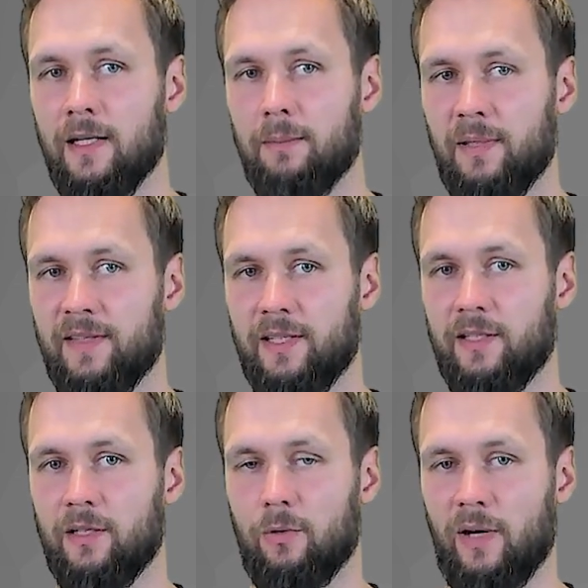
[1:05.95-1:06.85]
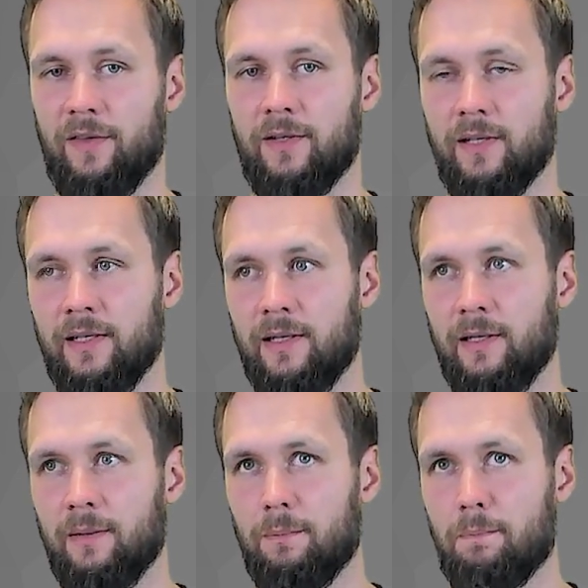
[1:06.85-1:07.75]
But they are rather
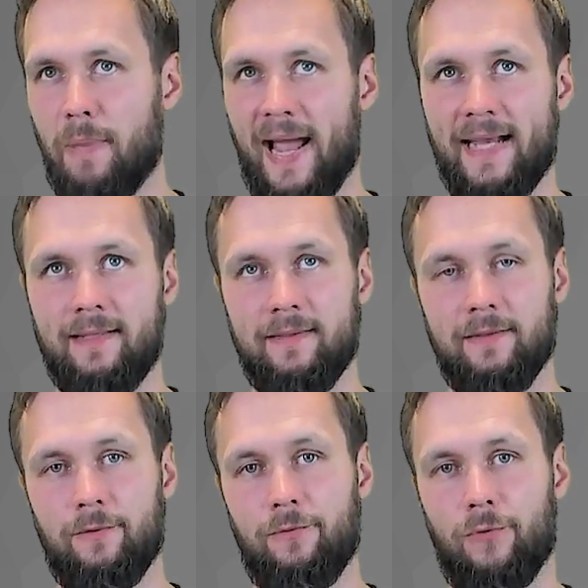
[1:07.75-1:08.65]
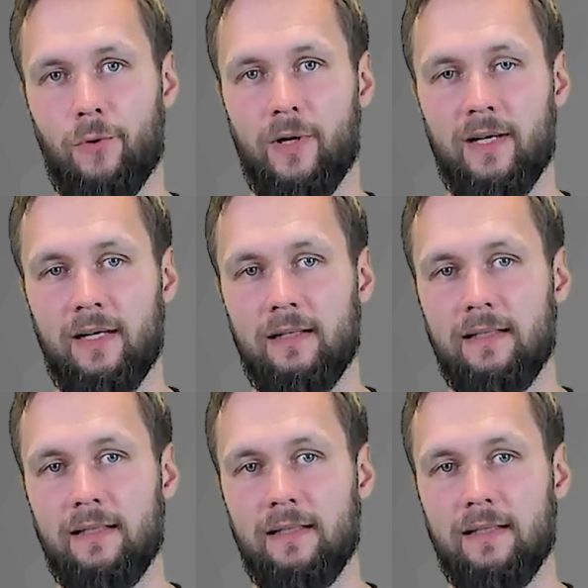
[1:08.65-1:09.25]
bad for